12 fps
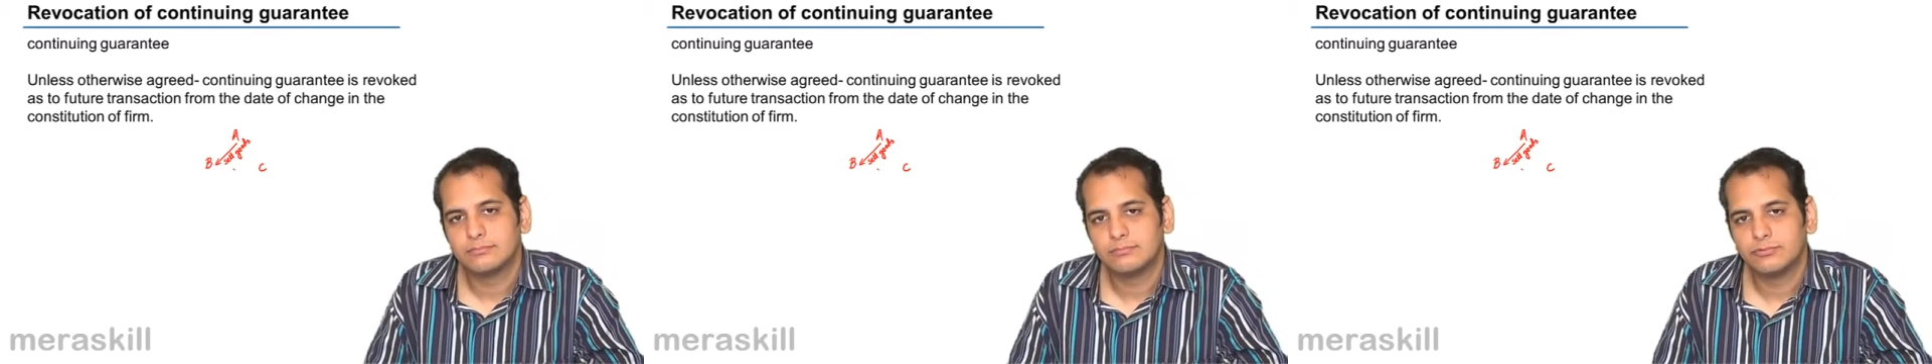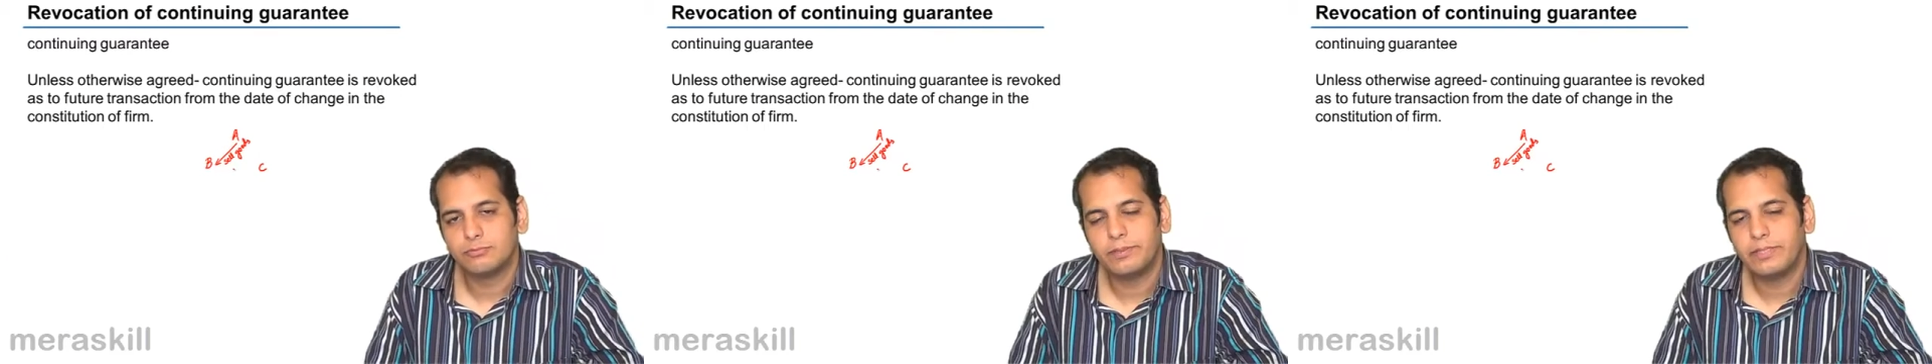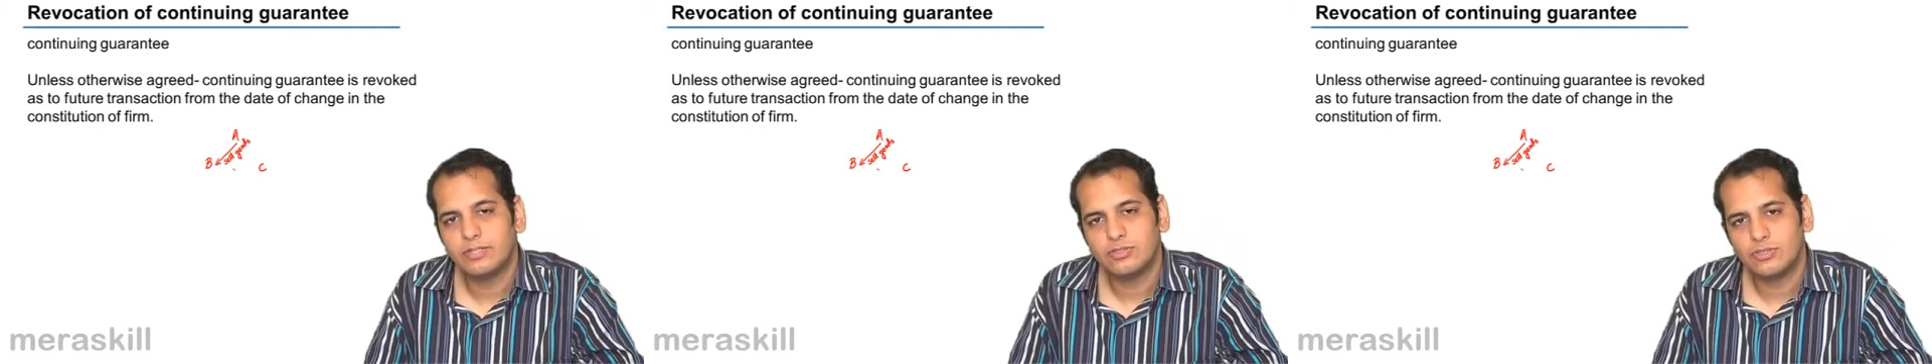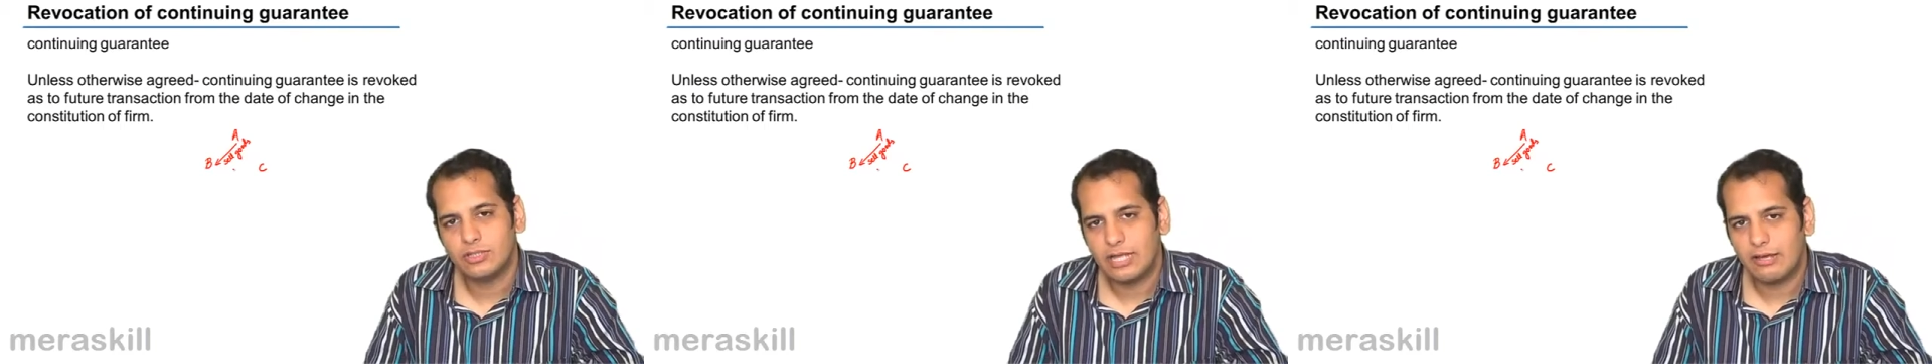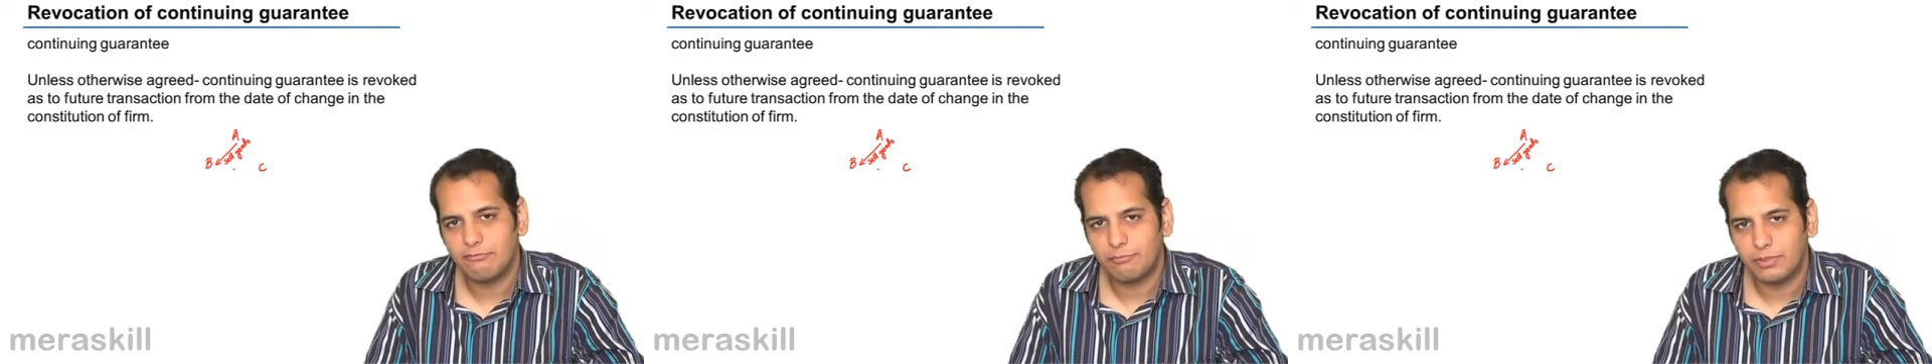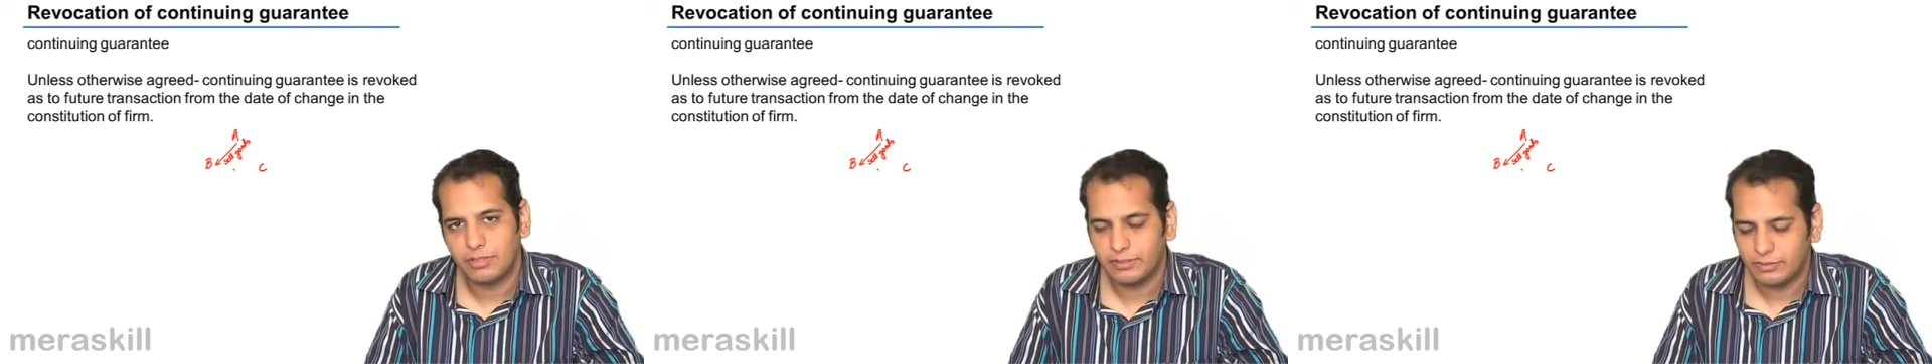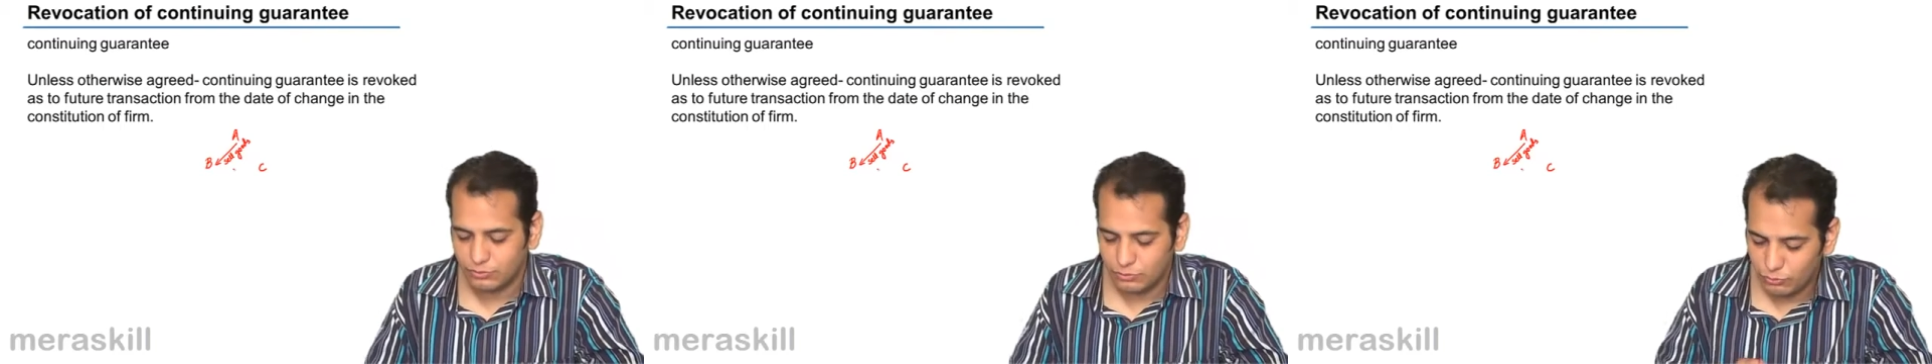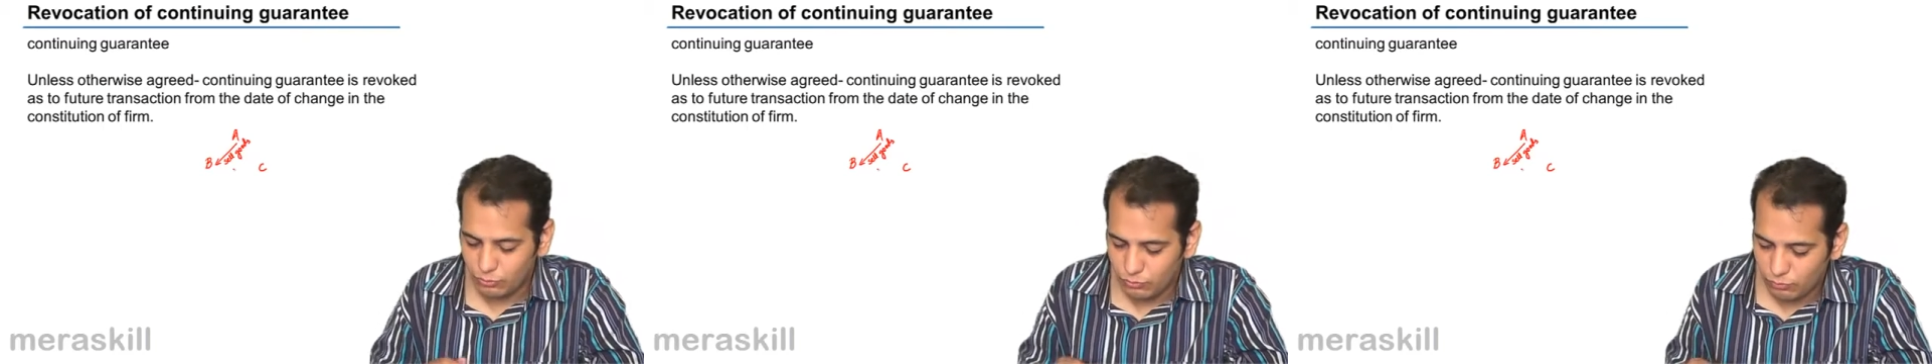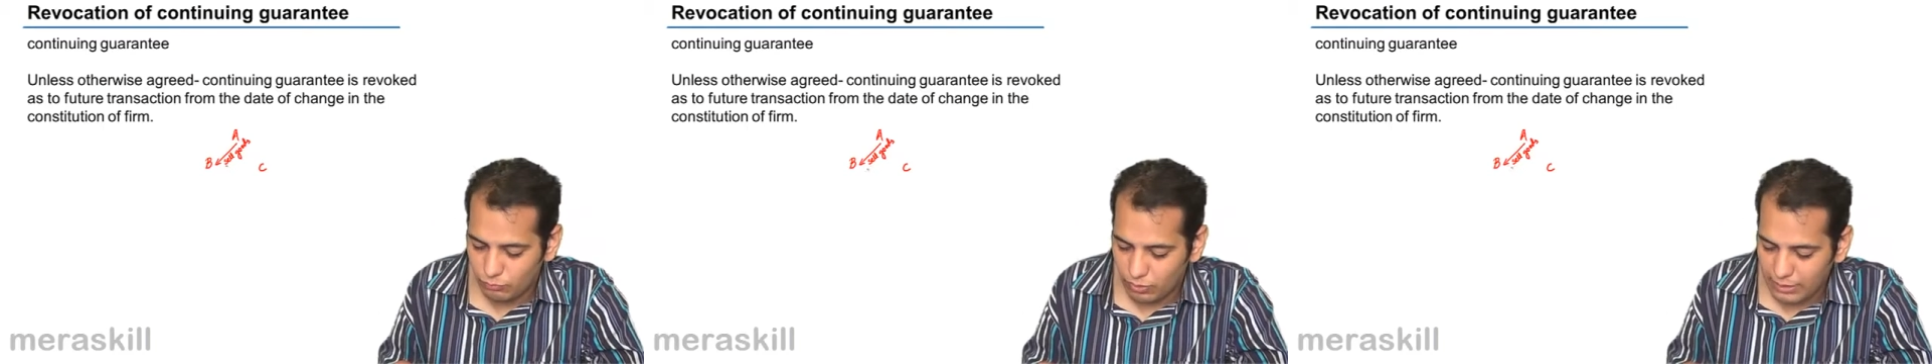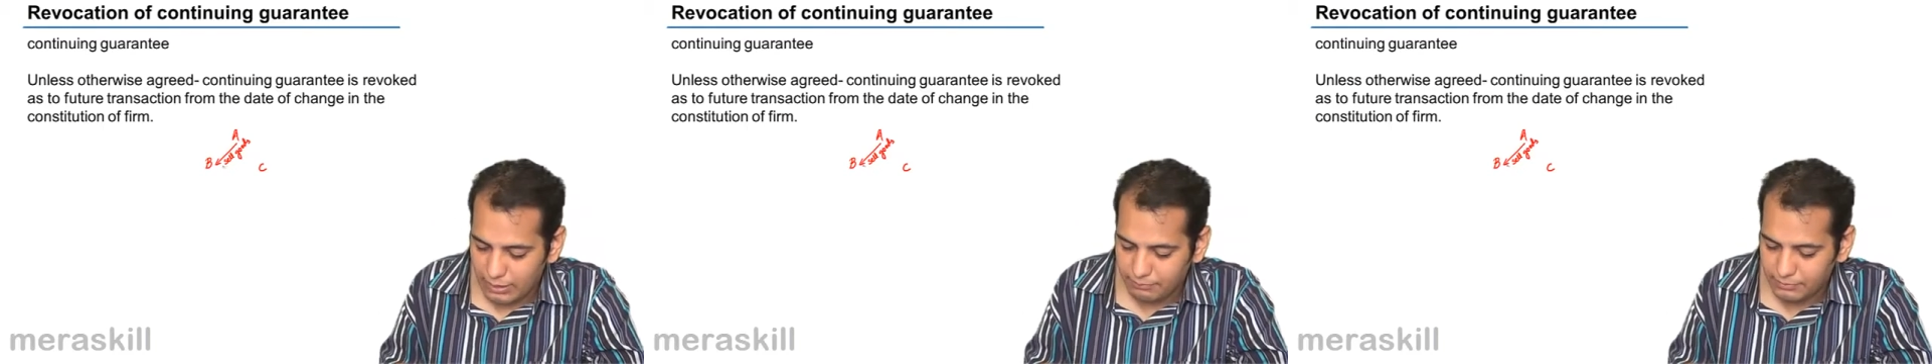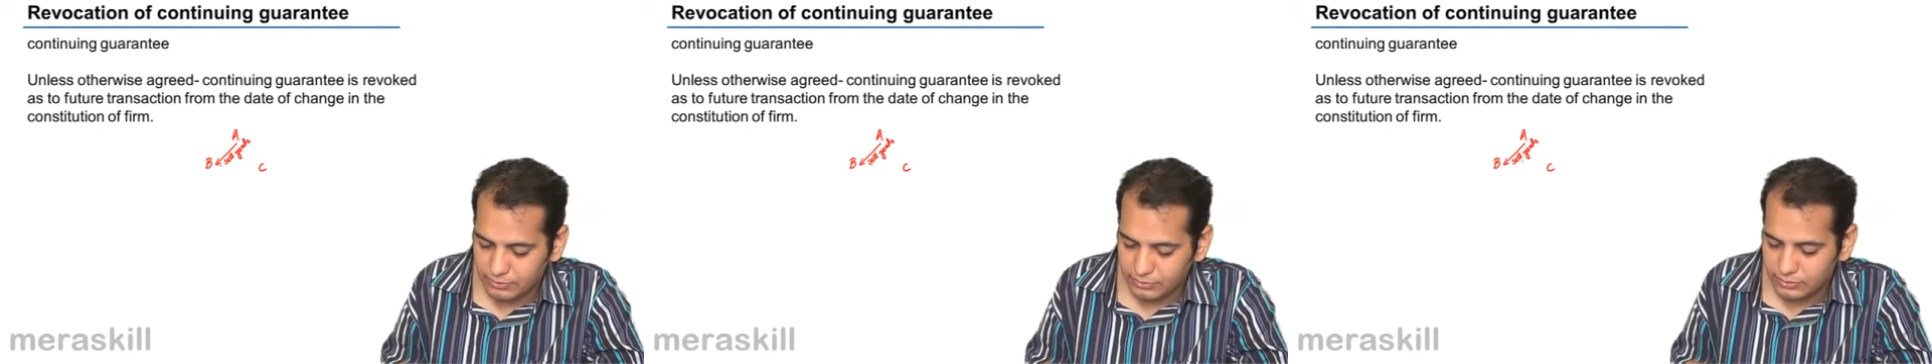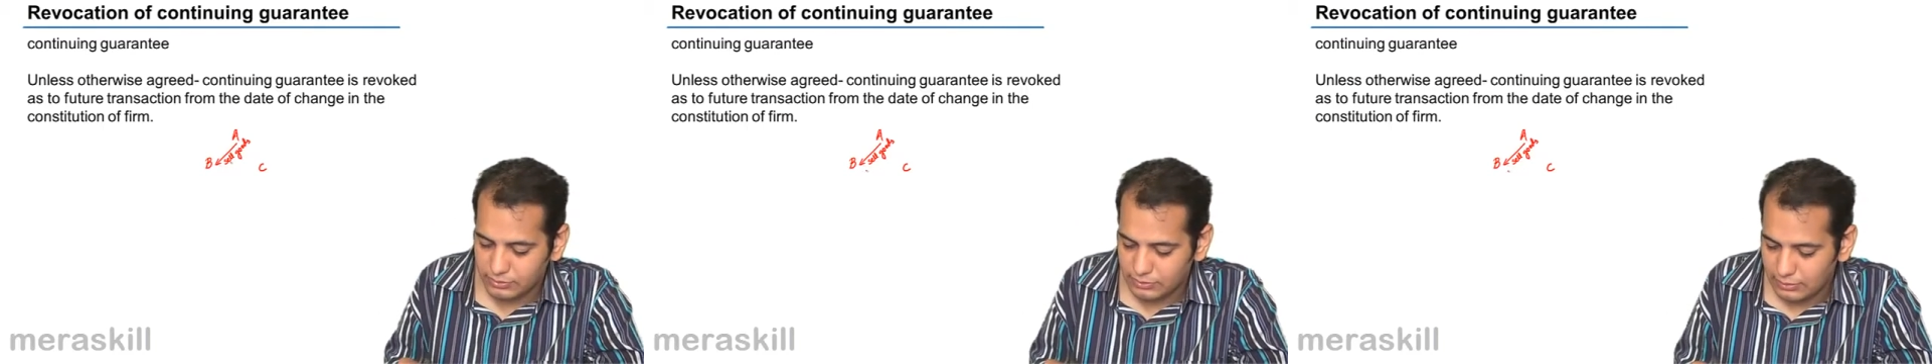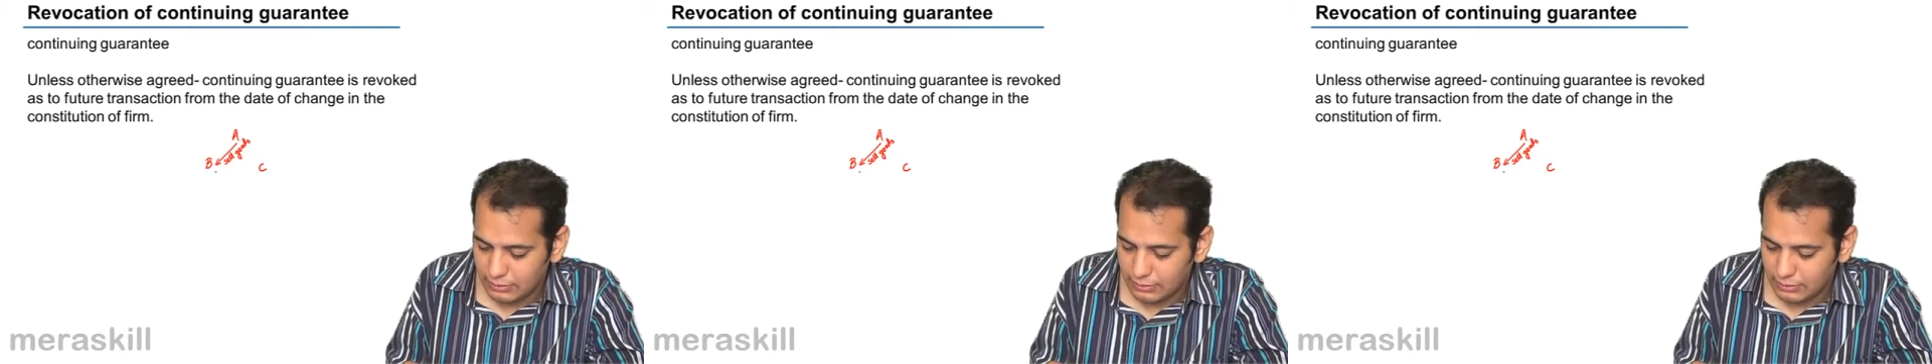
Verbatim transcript: So B does not have money. So what happens is